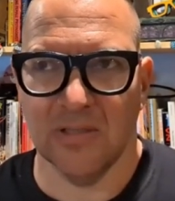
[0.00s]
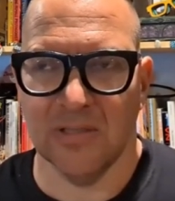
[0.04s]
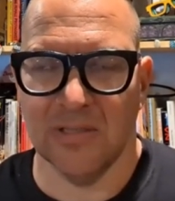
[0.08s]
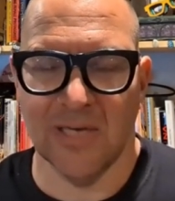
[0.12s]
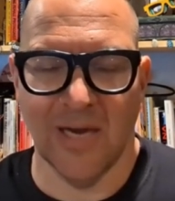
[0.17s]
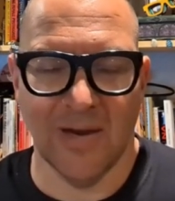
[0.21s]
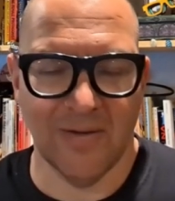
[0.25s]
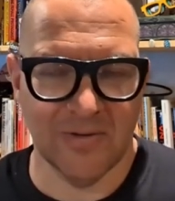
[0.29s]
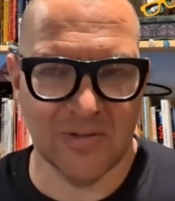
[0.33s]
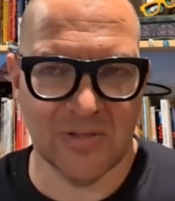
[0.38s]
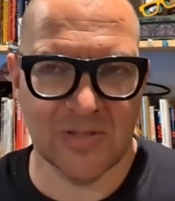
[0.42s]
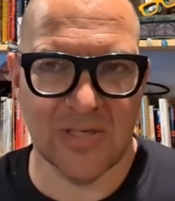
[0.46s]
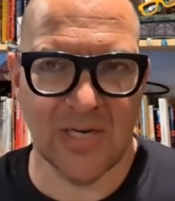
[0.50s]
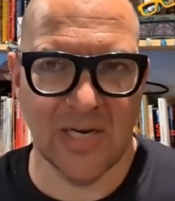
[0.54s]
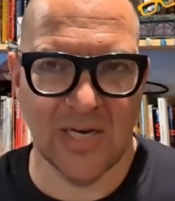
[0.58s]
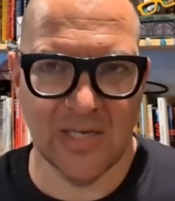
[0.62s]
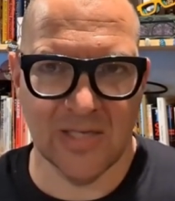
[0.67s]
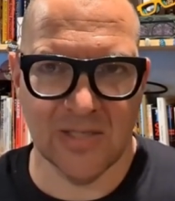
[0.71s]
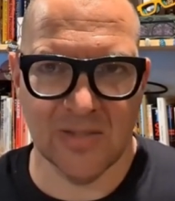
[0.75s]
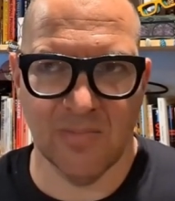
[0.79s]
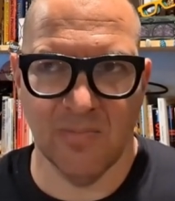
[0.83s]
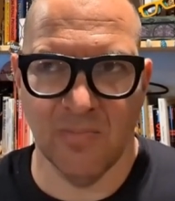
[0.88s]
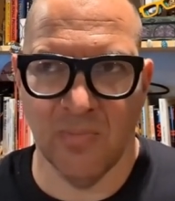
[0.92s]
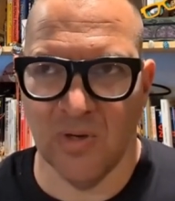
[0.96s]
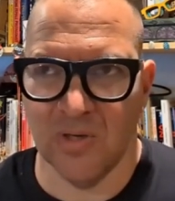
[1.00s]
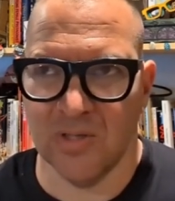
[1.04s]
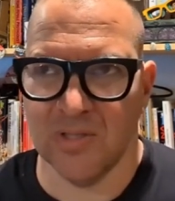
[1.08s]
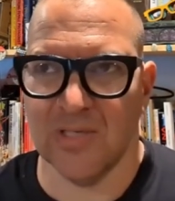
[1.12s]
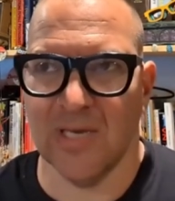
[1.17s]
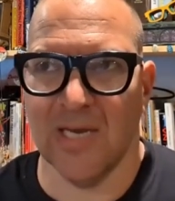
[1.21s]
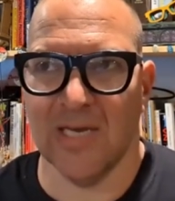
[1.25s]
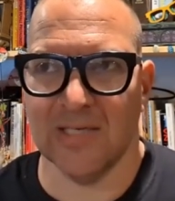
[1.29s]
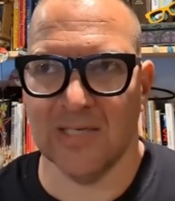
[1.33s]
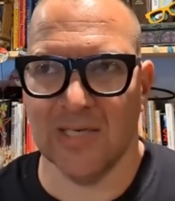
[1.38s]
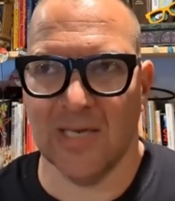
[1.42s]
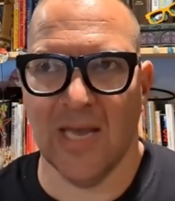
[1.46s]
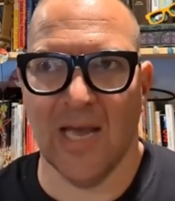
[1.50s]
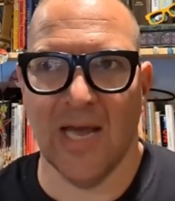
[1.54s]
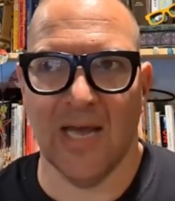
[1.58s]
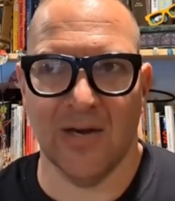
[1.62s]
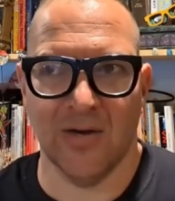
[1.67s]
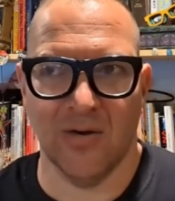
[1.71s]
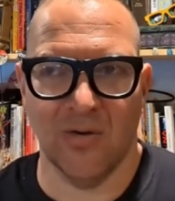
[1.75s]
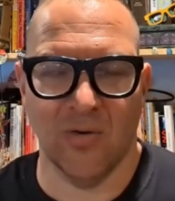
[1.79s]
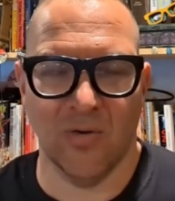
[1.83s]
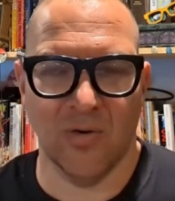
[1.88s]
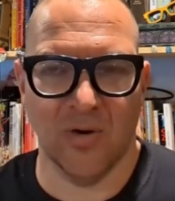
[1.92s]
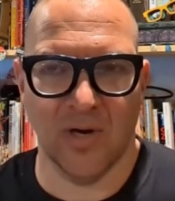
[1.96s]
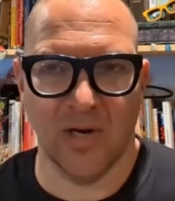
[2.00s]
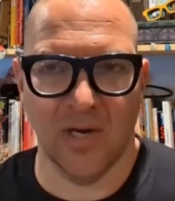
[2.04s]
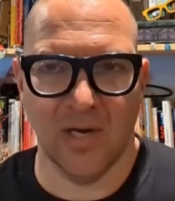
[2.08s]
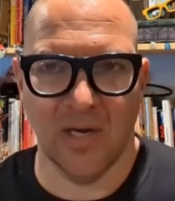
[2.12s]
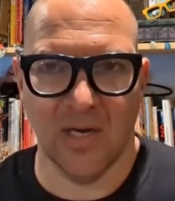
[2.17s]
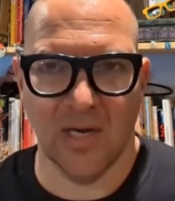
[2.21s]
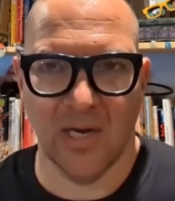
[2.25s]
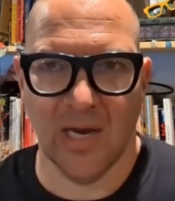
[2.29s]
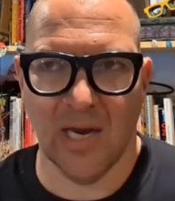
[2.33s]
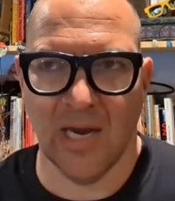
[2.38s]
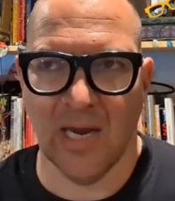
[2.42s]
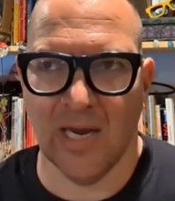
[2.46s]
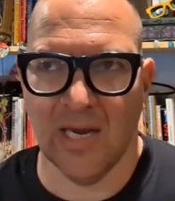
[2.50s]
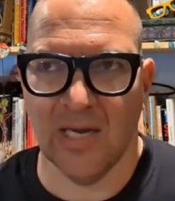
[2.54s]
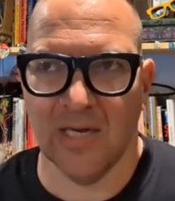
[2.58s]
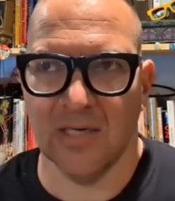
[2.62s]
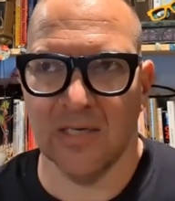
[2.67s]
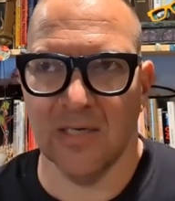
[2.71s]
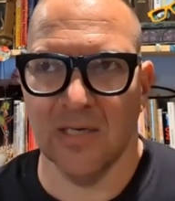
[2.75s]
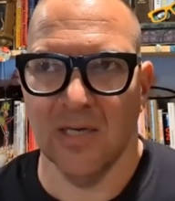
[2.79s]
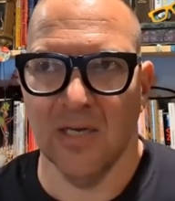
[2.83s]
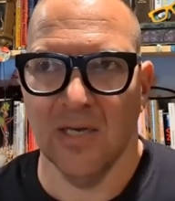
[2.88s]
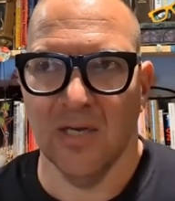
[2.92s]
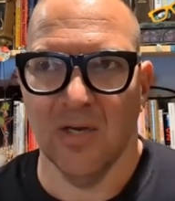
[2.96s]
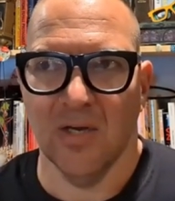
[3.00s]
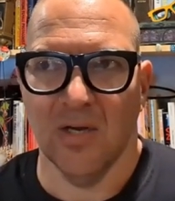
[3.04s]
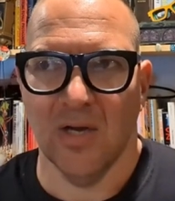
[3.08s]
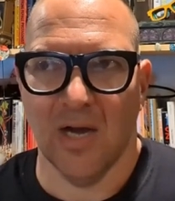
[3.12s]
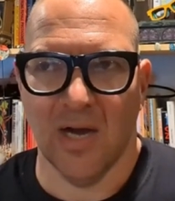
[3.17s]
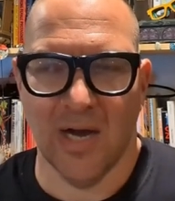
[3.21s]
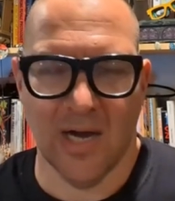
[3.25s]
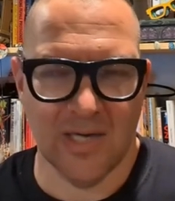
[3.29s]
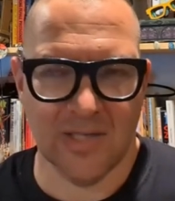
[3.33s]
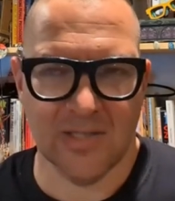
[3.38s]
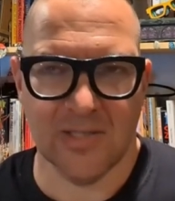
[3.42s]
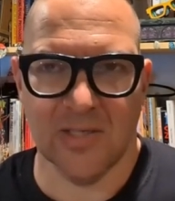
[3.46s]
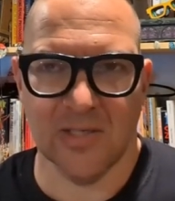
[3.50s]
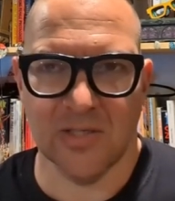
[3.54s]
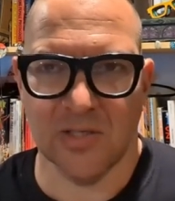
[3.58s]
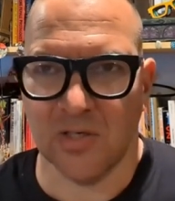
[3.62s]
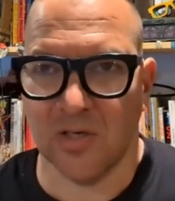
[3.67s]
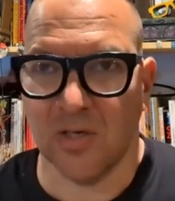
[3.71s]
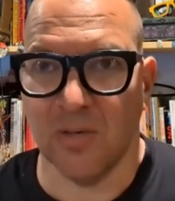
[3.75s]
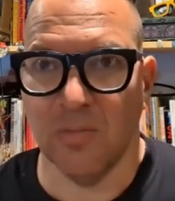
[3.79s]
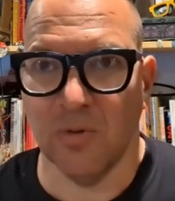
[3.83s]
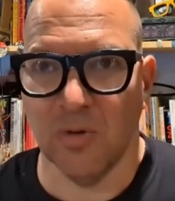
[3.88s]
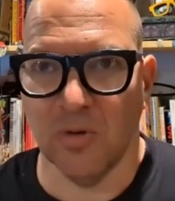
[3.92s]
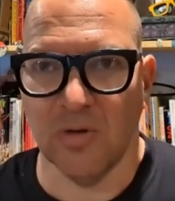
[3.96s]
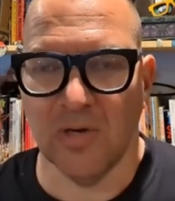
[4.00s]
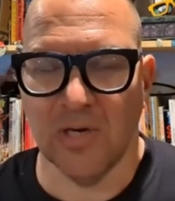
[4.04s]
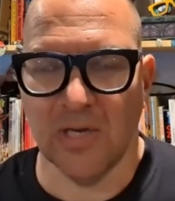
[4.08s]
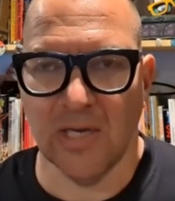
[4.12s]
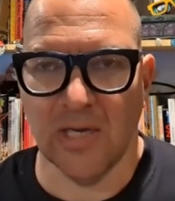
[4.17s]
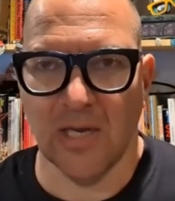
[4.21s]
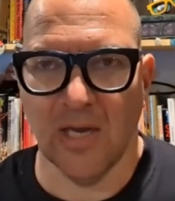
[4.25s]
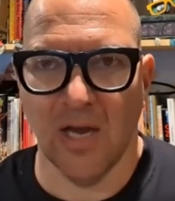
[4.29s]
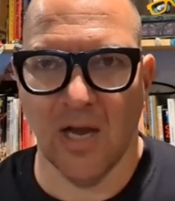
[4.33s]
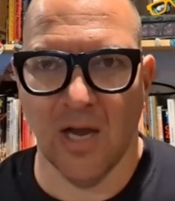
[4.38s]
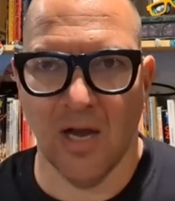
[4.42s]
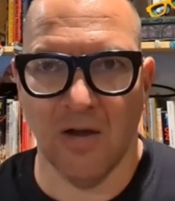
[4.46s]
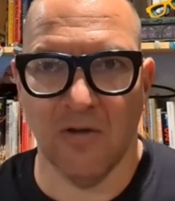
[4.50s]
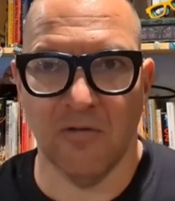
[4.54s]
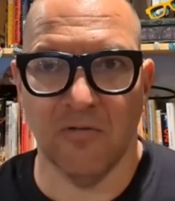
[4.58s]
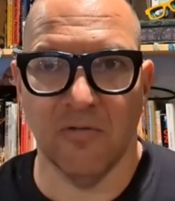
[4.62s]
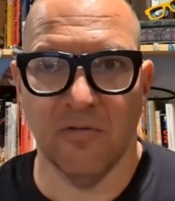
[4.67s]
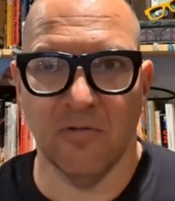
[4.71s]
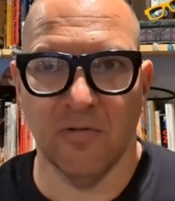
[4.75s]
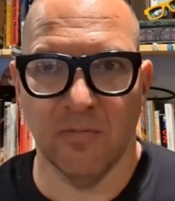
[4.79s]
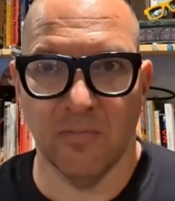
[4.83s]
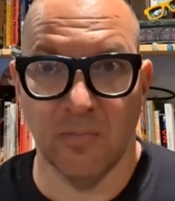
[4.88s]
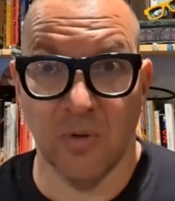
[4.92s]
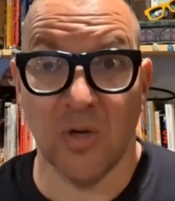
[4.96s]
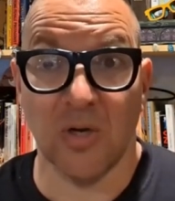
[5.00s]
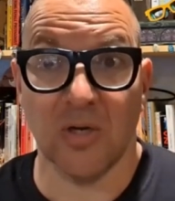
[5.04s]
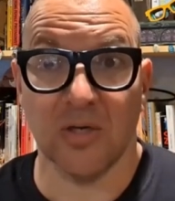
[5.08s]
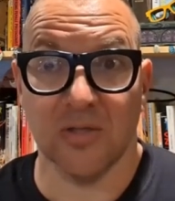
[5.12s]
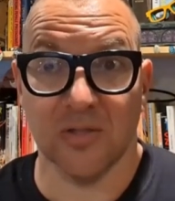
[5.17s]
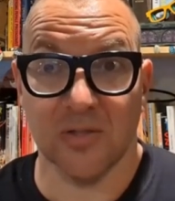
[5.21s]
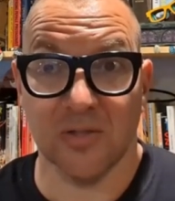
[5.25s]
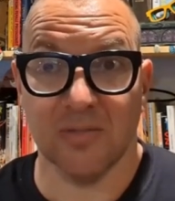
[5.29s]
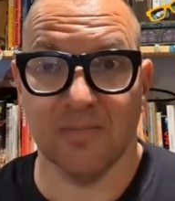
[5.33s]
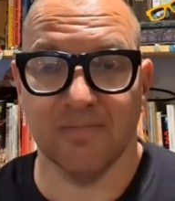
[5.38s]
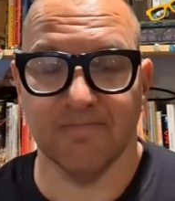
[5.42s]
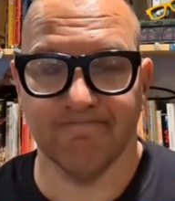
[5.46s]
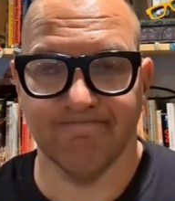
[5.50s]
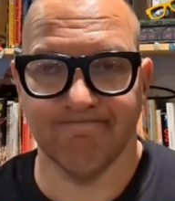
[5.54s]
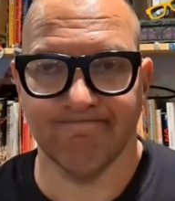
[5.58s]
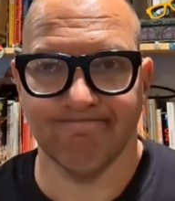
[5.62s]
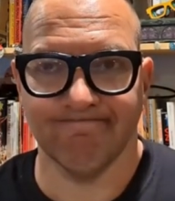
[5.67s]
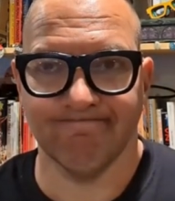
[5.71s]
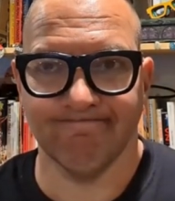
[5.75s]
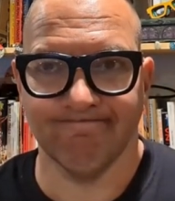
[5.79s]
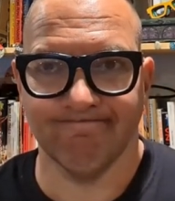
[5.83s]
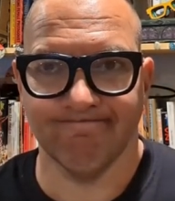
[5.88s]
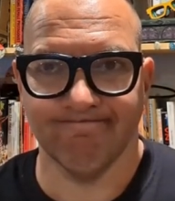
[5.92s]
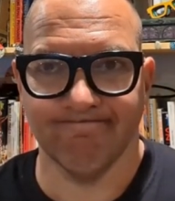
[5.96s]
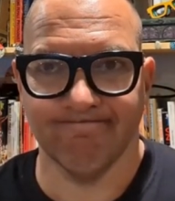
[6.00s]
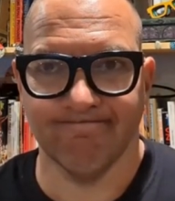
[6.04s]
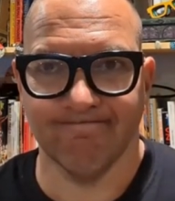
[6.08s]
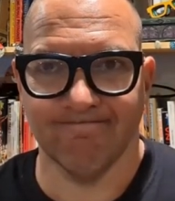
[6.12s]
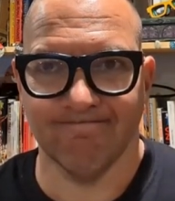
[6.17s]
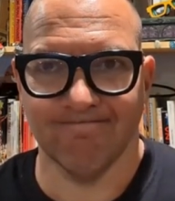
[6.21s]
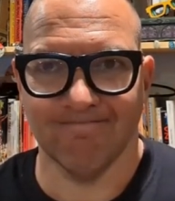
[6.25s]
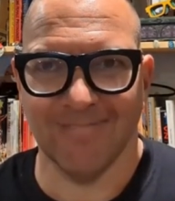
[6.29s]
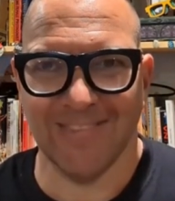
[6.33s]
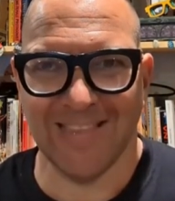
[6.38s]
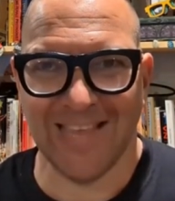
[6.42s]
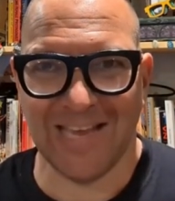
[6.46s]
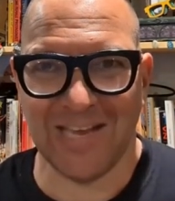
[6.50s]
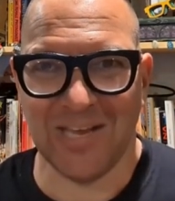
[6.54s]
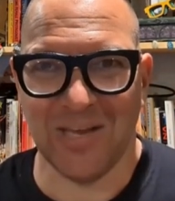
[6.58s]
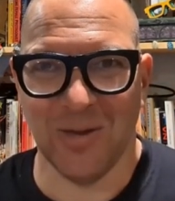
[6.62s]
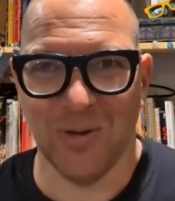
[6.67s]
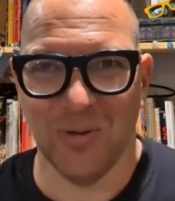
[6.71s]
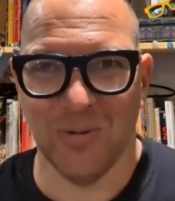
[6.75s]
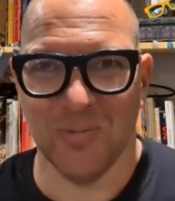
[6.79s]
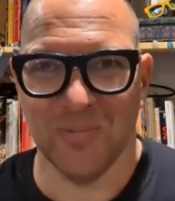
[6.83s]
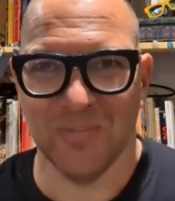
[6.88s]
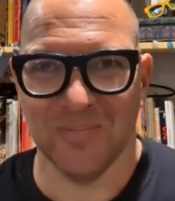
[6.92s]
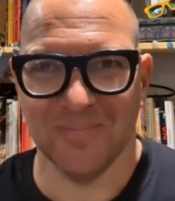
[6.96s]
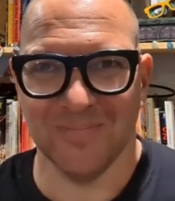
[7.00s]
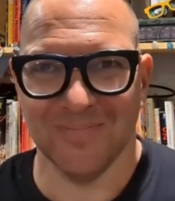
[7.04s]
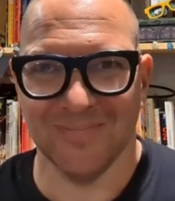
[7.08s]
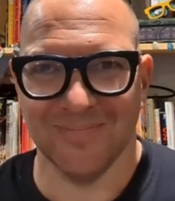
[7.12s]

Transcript: devastates books as a category and us as a community of books. Thank you.